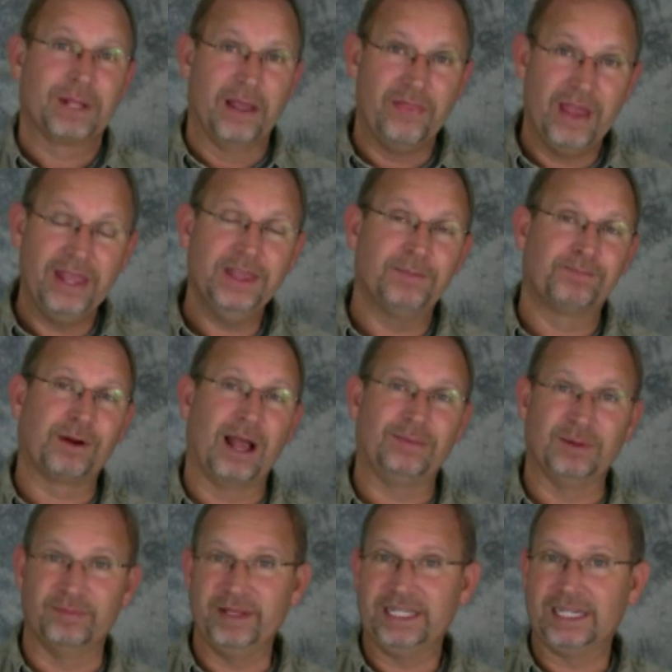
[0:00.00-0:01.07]
And then the
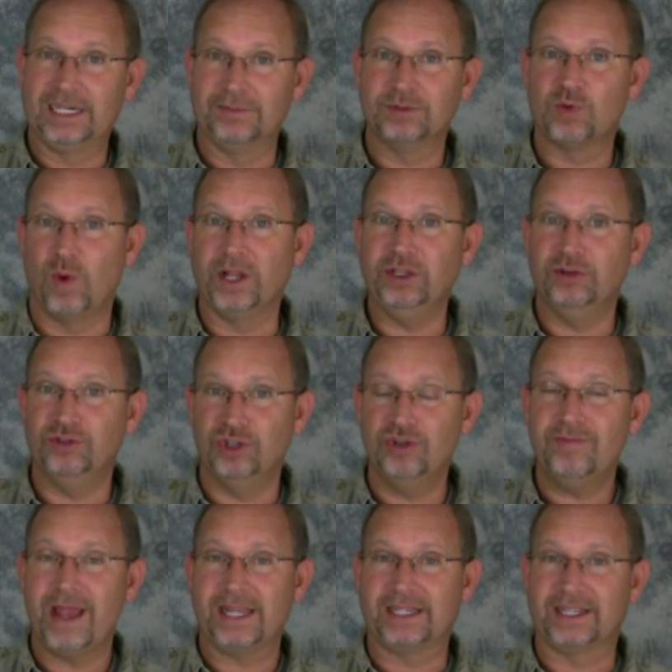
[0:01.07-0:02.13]
problem becomes, when you
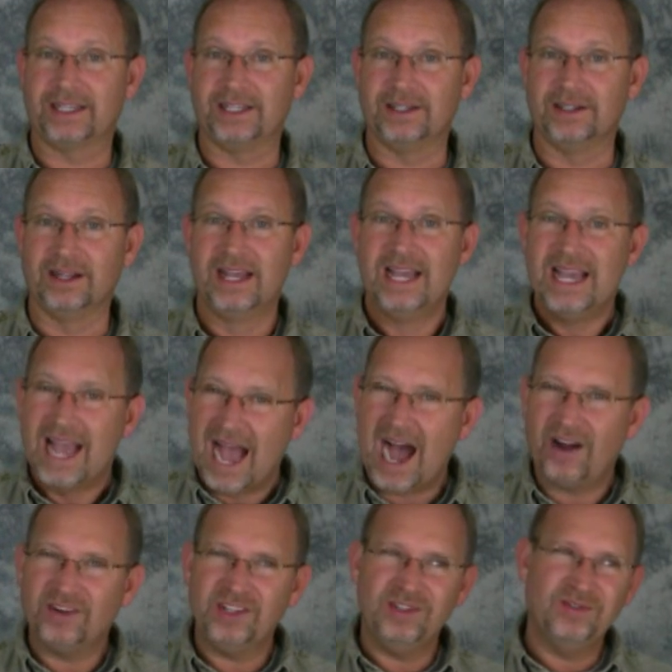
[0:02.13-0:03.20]
do make a kill,
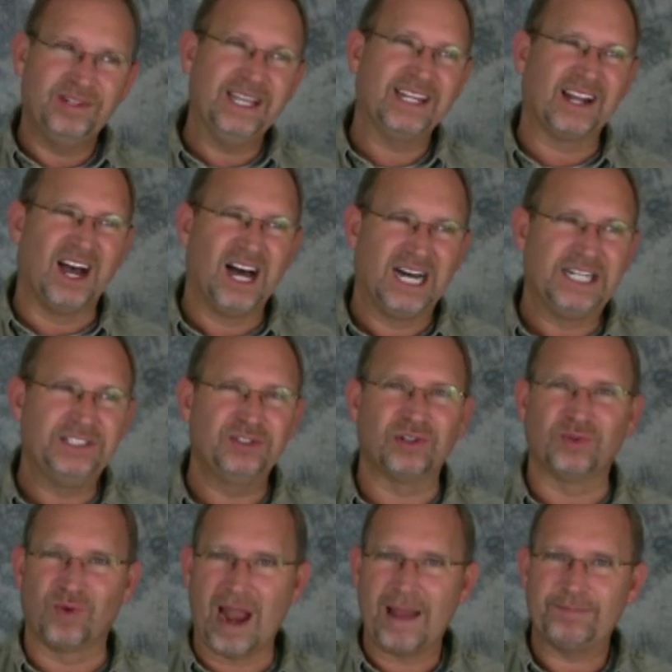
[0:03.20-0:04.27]
how do you get
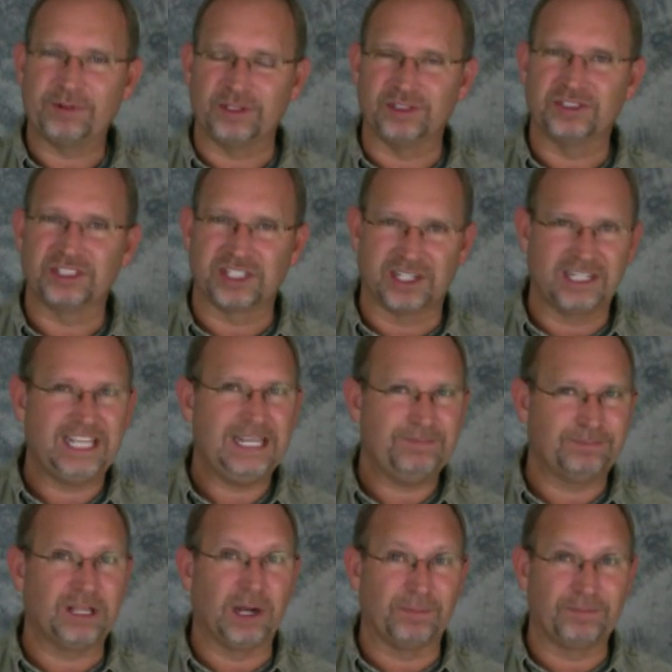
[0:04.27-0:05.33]
100 raptors to
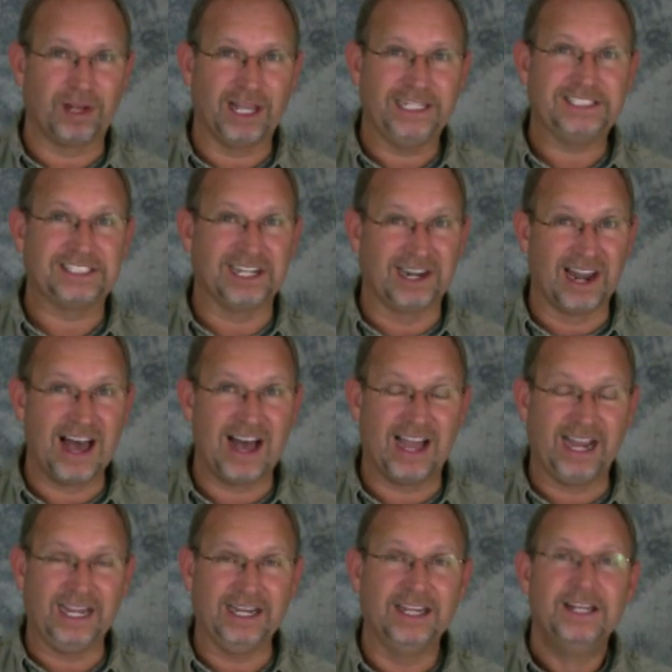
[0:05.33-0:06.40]
keep their place in
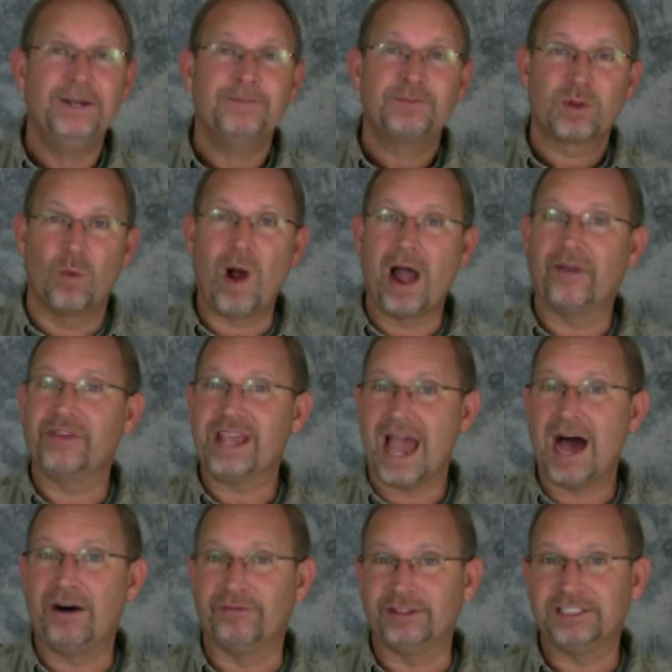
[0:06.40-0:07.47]
line while the
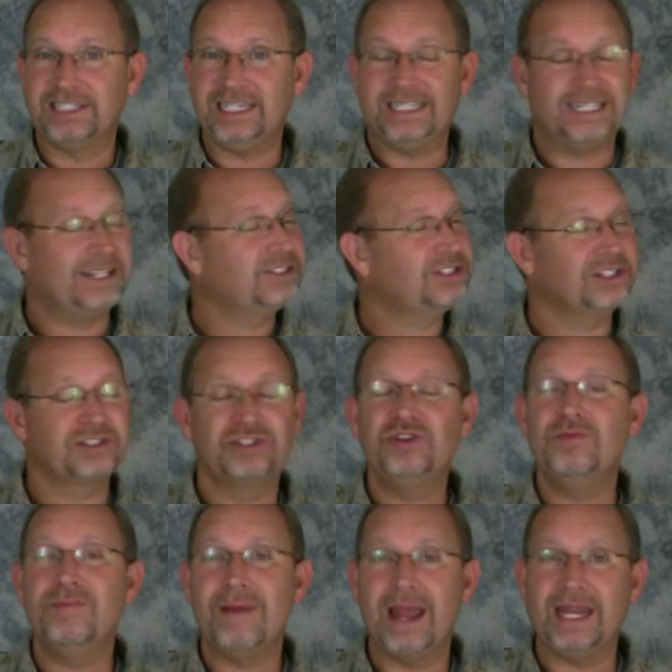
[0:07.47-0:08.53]
alphas eat? It's just
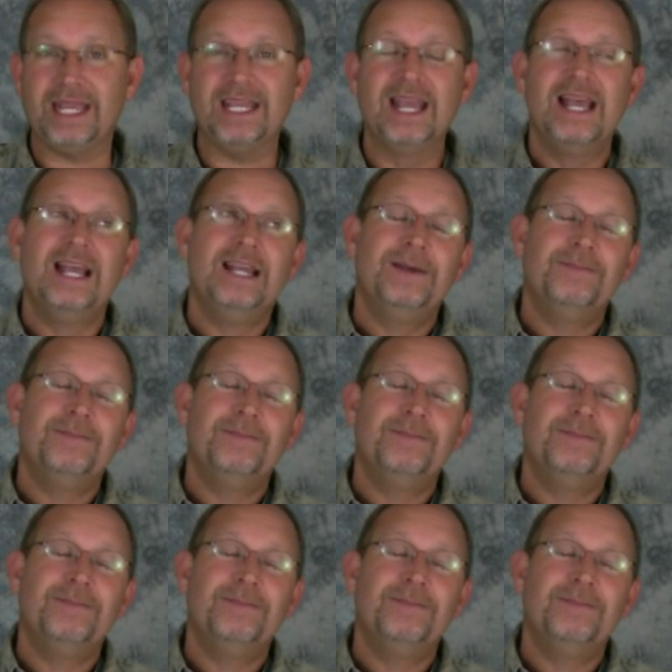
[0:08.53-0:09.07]
too many.